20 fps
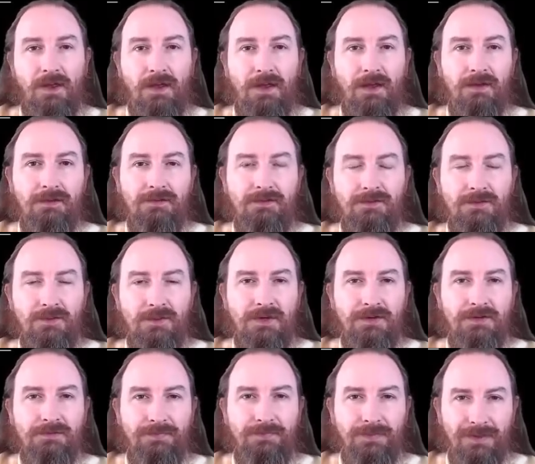And,
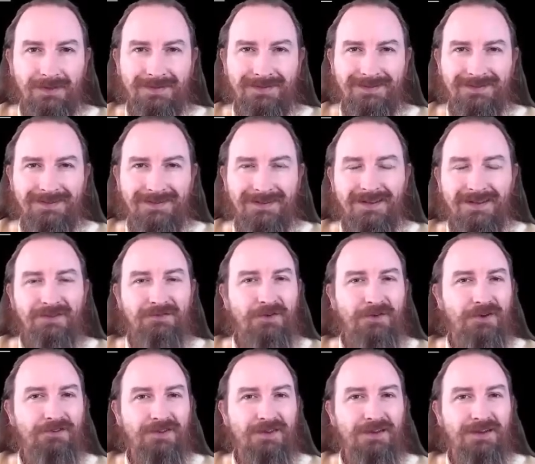well, if
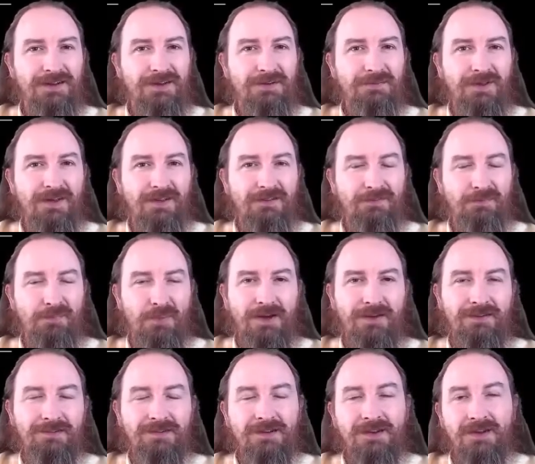our Selenium test
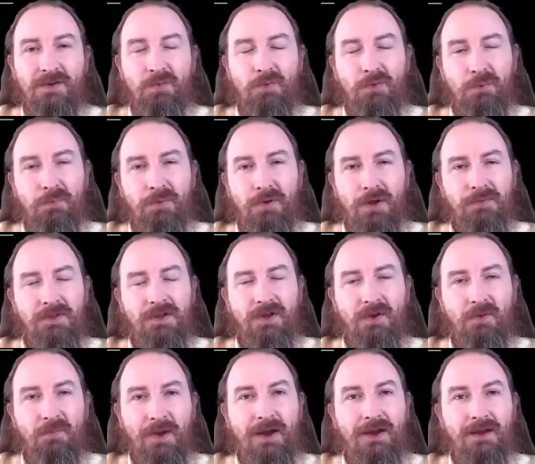breaks, we'll probably
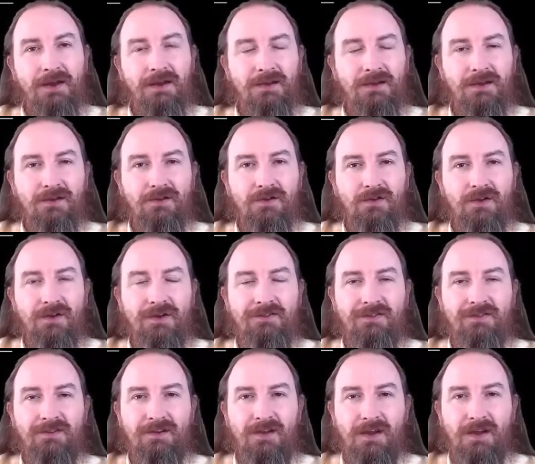go back and
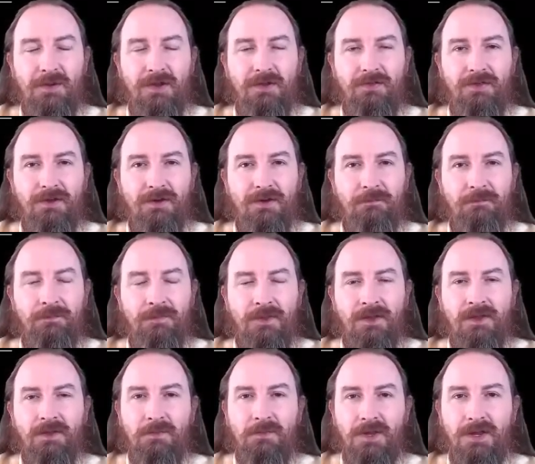increase the timeout there,
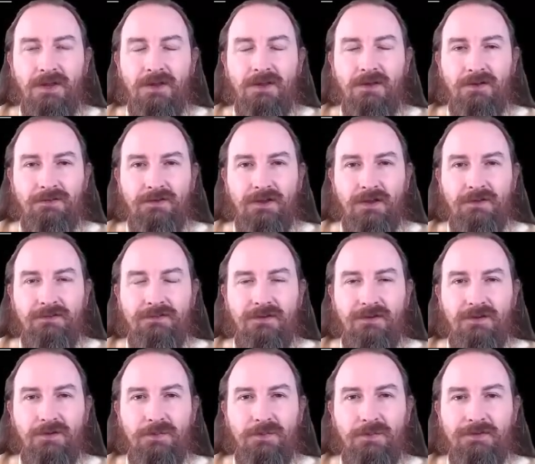making our tests
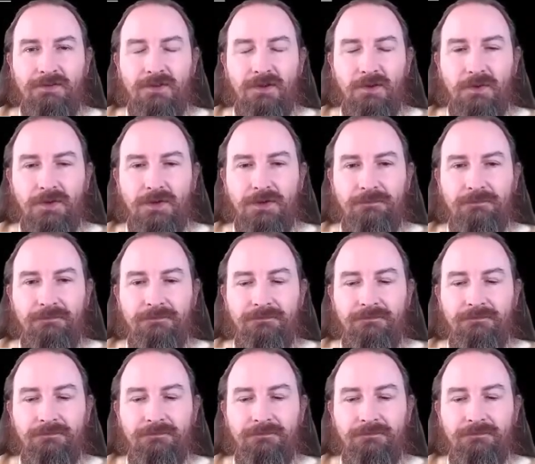a little bit slower.